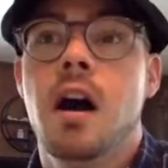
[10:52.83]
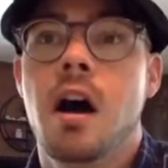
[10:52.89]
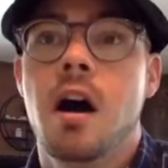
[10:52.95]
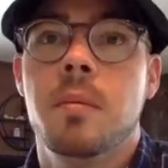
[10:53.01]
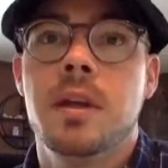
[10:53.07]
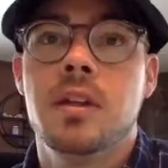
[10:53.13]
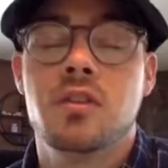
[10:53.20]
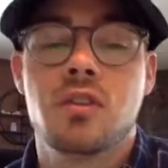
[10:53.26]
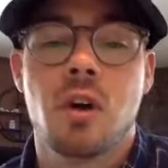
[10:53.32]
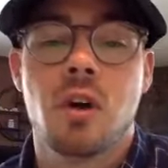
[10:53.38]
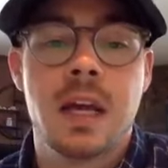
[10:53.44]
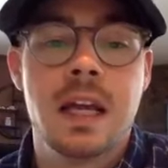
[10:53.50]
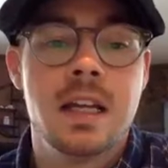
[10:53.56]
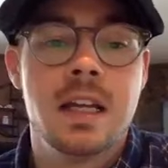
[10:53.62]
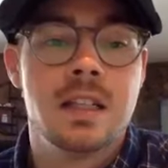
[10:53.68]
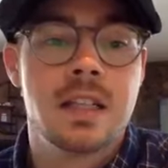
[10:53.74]
And so
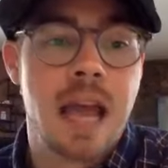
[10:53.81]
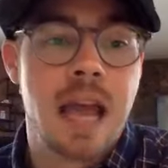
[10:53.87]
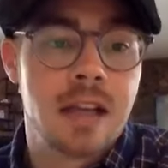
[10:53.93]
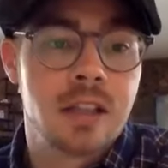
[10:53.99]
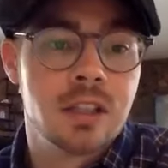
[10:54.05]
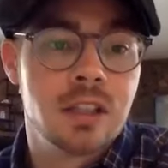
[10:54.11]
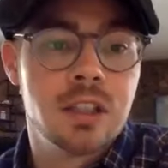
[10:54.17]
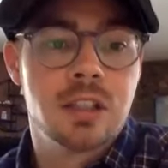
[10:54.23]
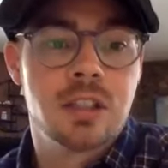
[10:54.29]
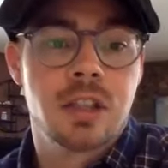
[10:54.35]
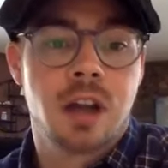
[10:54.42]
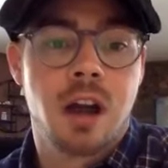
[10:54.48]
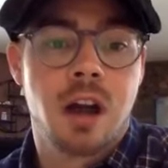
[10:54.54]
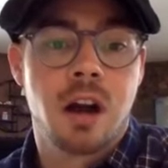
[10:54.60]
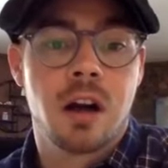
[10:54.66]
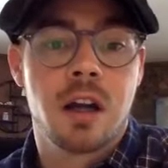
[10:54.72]
his actions
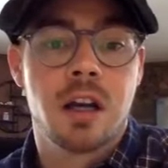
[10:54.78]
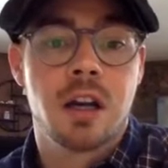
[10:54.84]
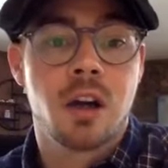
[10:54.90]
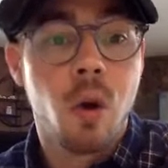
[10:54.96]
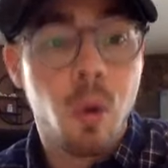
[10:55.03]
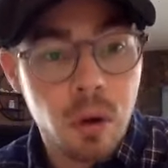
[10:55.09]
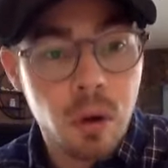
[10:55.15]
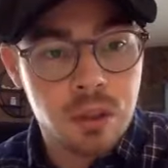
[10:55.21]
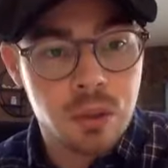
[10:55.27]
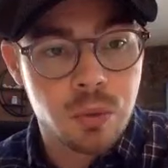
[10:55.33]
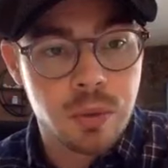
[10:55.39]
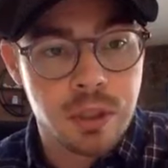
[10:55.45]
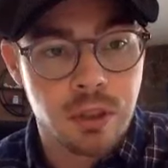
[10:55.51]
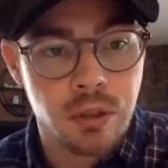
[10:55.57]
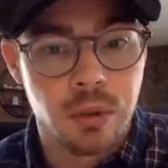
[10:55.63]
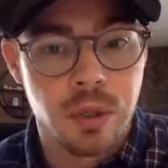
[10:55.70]
are in accordance
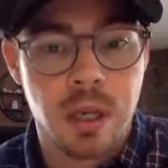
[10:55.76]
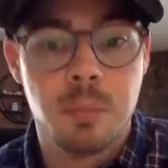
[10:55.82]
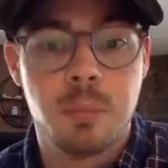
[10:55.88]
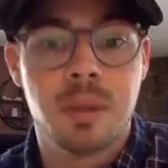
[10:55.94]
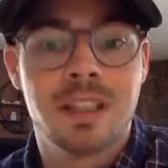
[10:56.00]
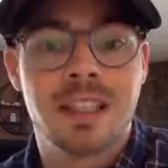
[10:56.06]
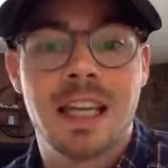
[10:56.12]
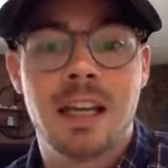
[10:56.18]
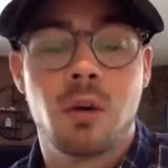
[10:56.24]
with duty, but